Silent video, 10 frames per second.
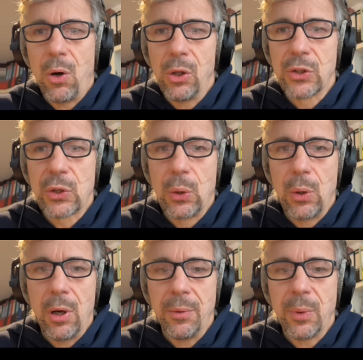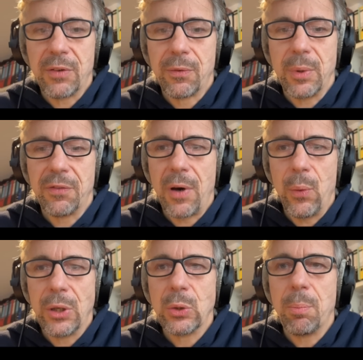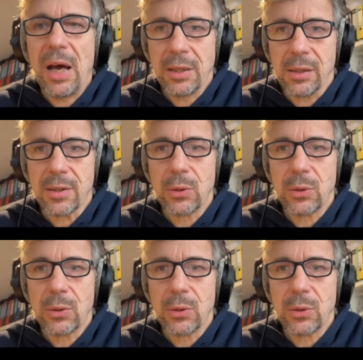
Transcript: also on with our new bundles.